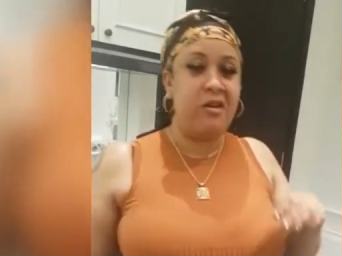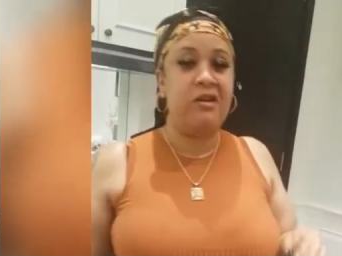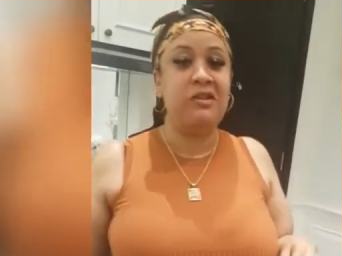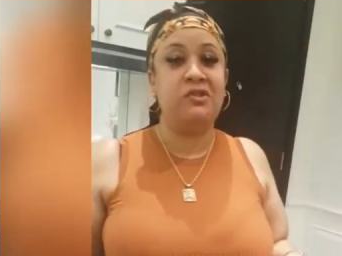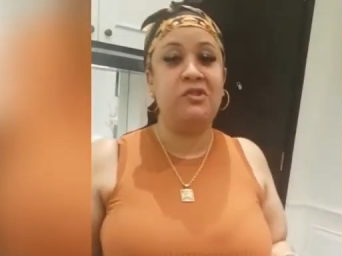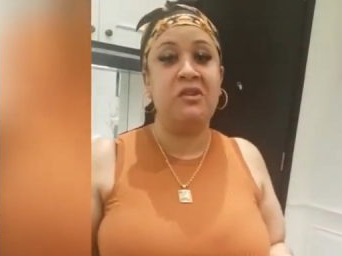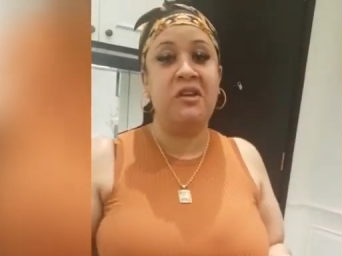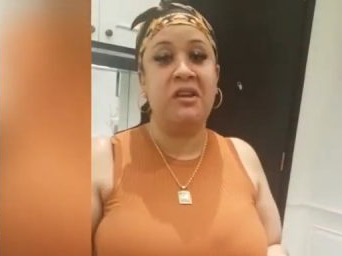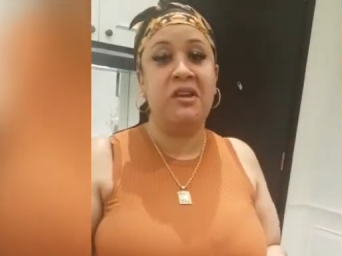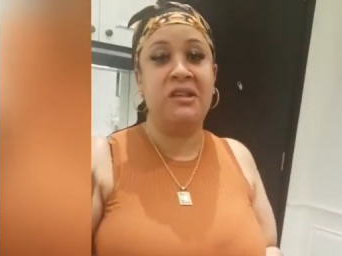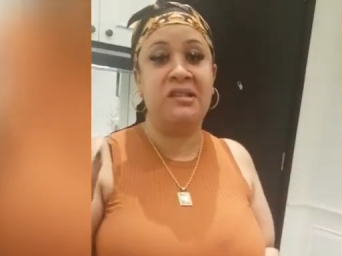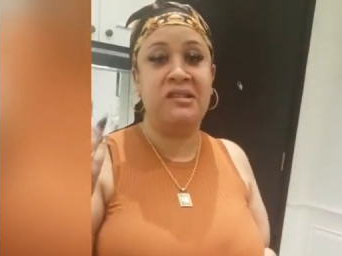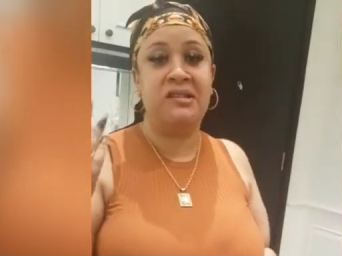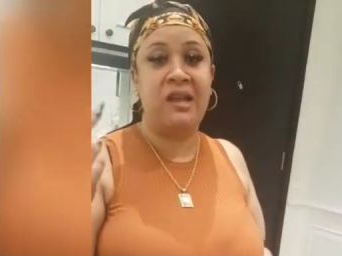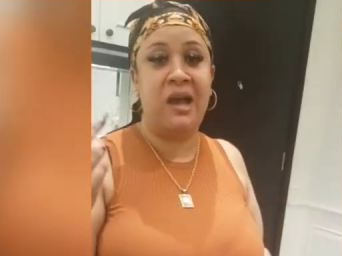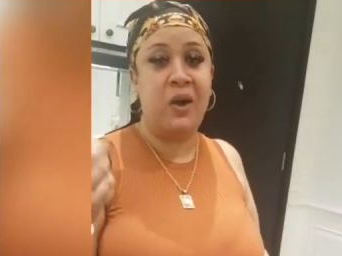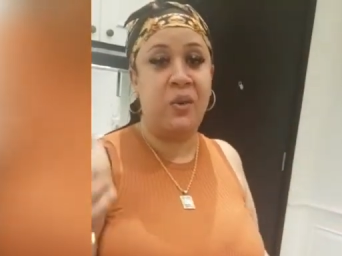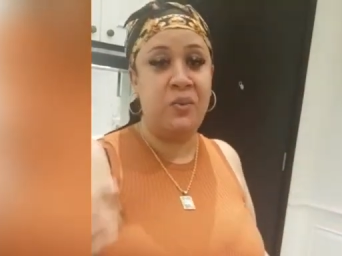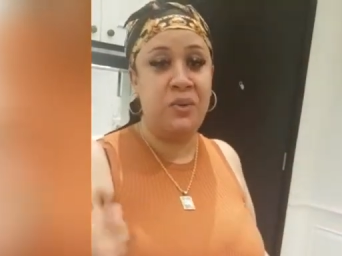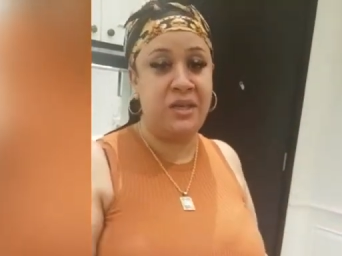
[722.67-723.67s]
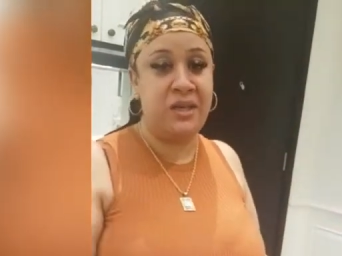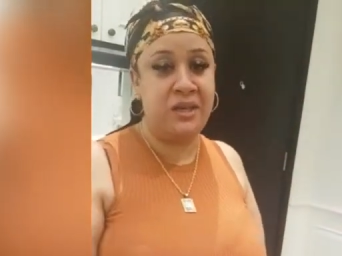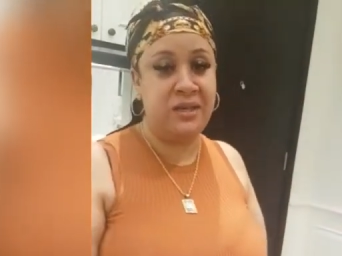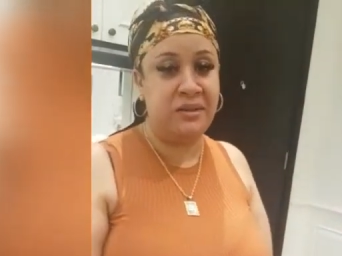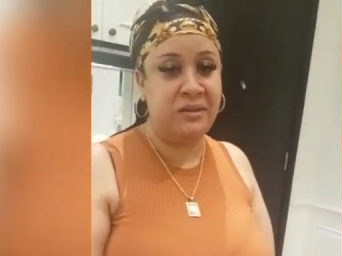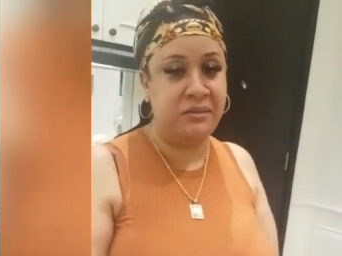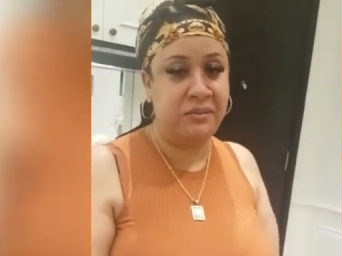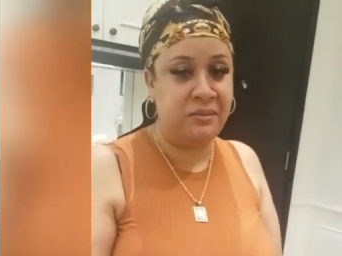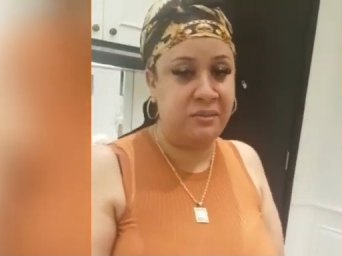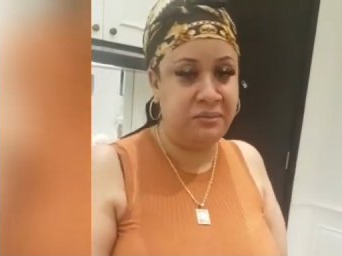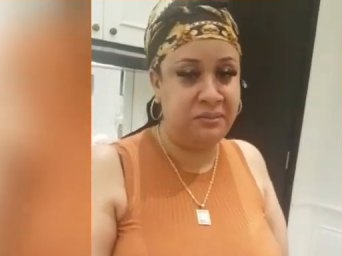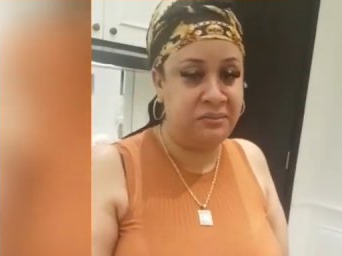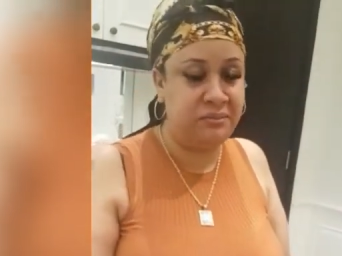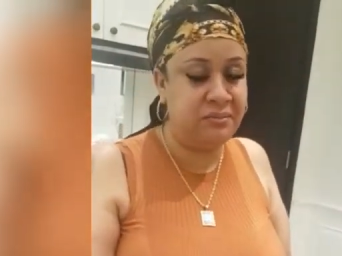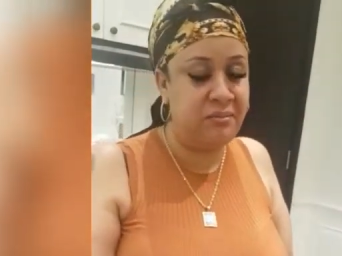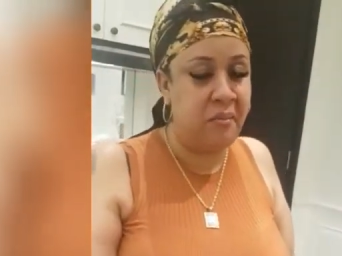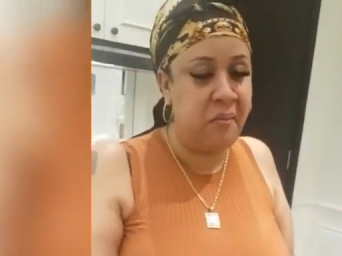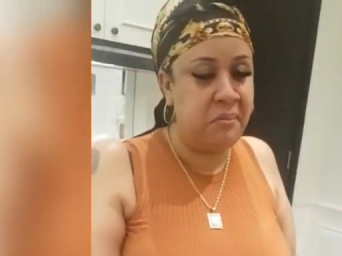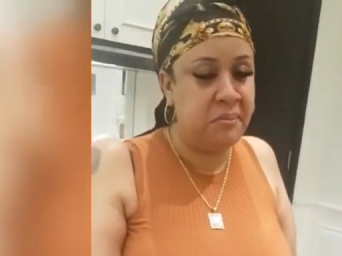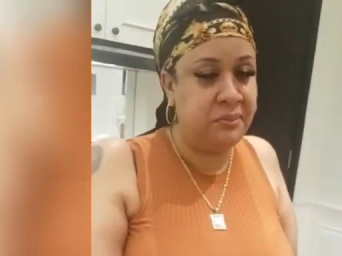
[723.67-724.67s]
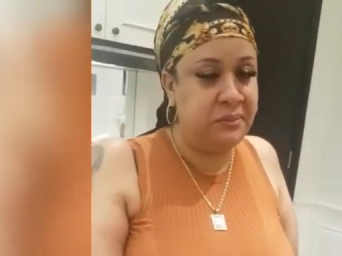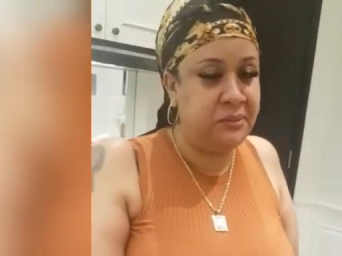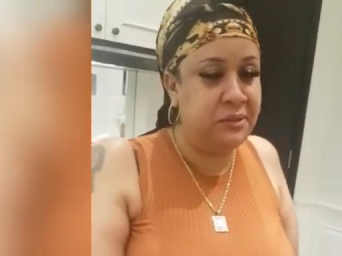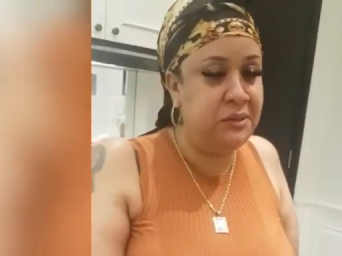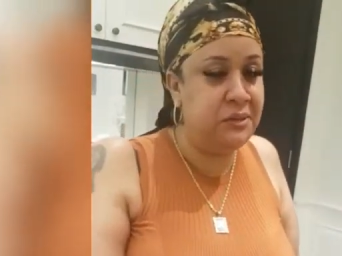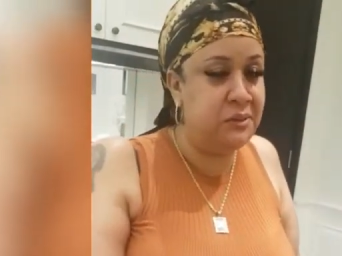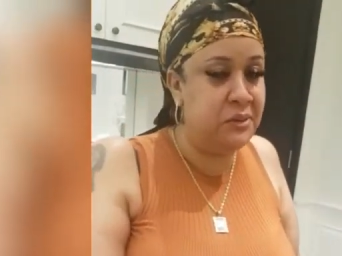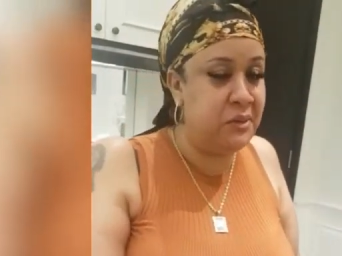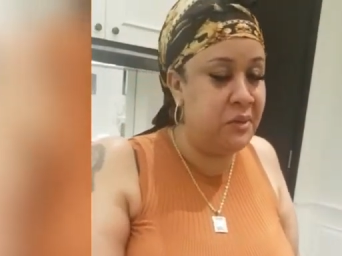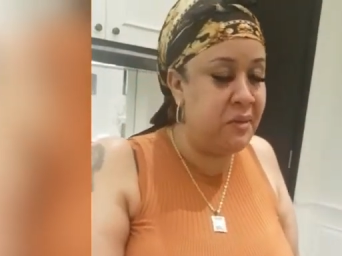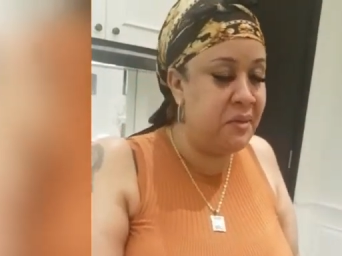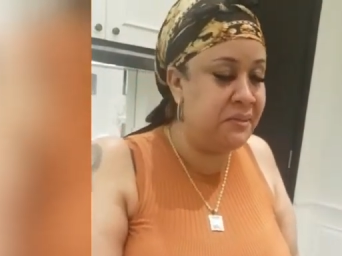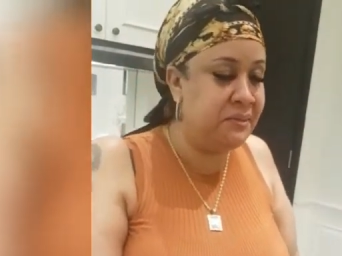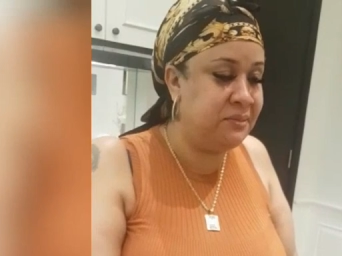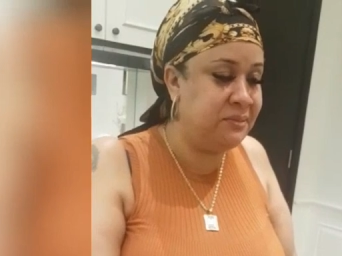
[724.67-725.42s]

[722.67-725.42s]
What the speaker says: So I guess I'm okay. You know?